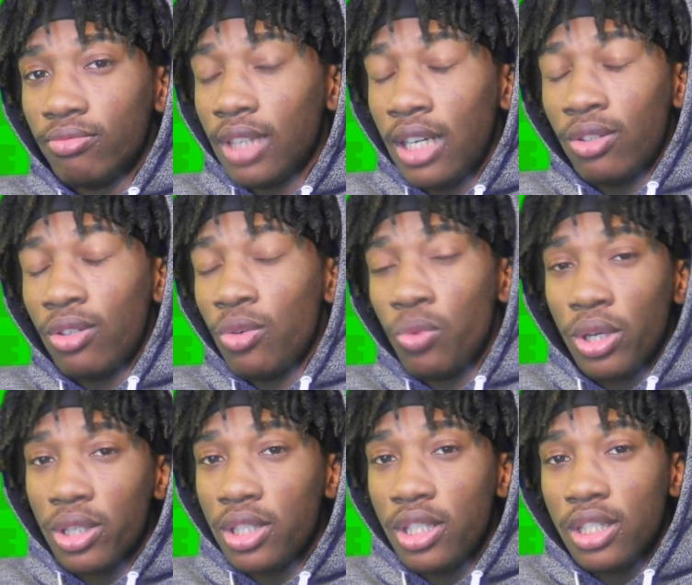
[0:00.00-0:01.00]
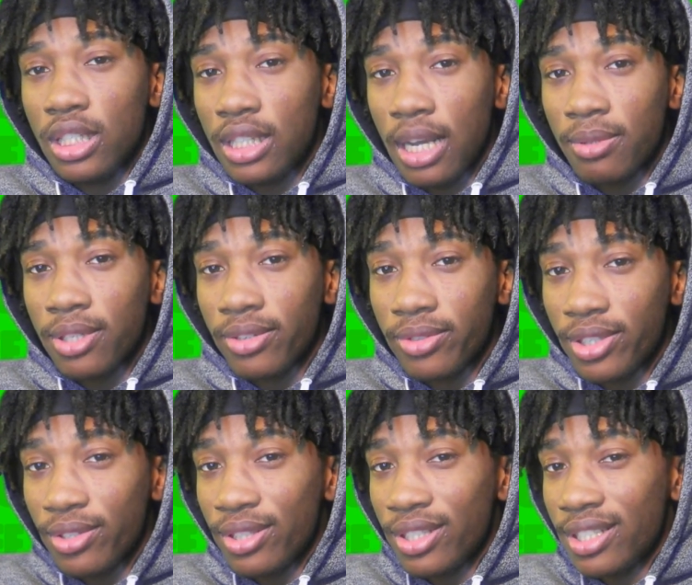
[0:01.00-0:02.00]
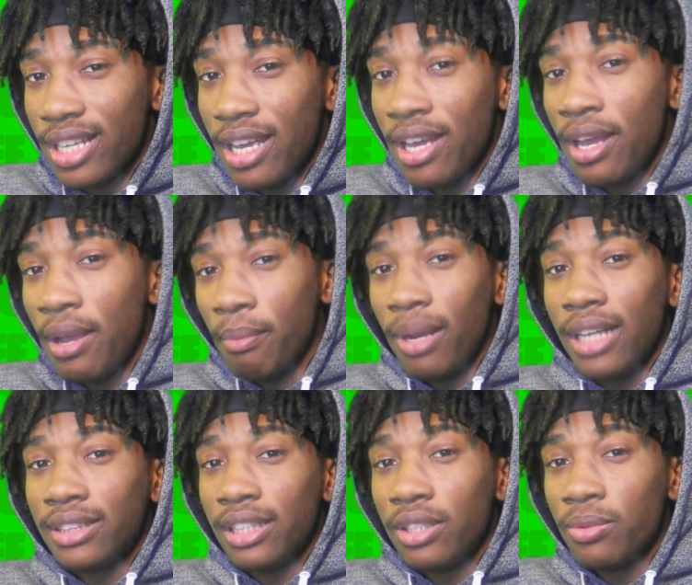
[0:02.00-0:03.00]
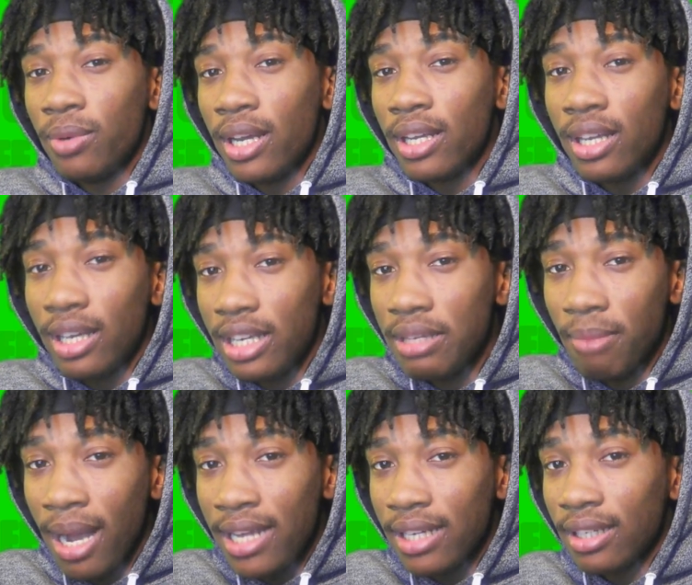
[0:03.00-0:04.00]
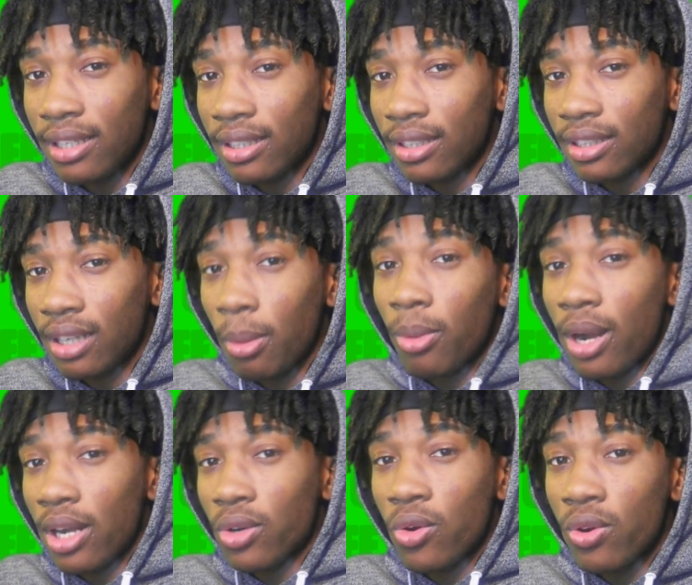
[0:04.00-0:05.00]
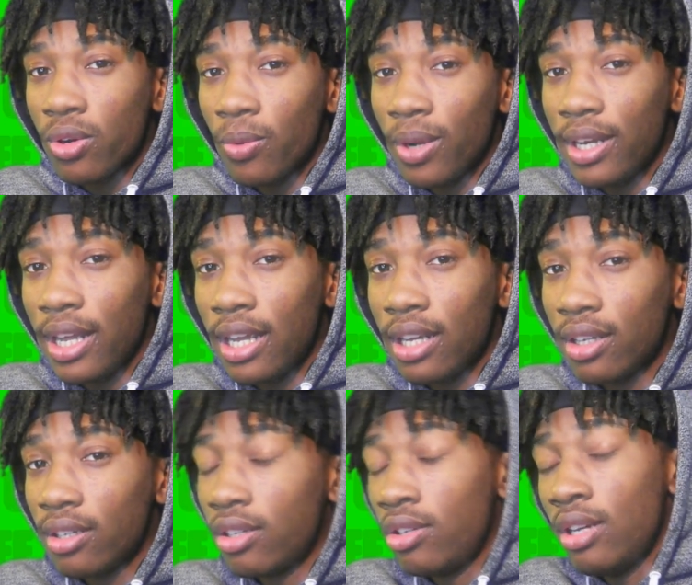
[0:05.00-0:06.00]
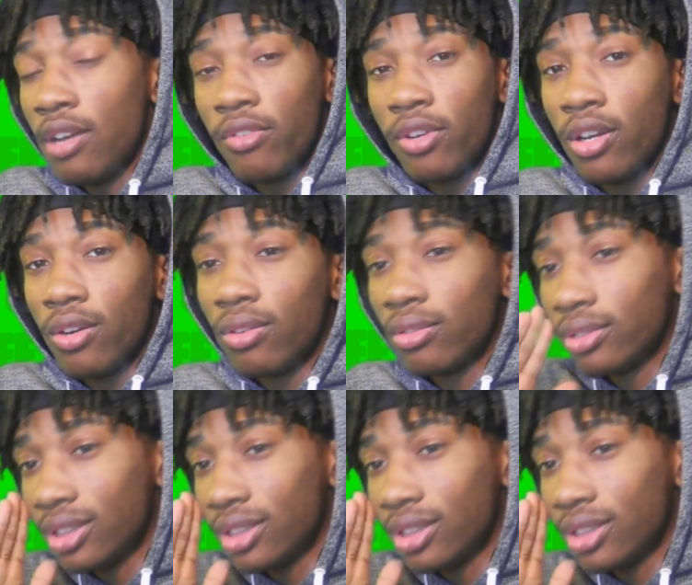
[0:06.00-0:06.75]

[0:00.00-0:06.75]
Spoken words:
I don't know where the TJ Top Chef series is at. But I tell you what, he might come around the corner one day. You never know.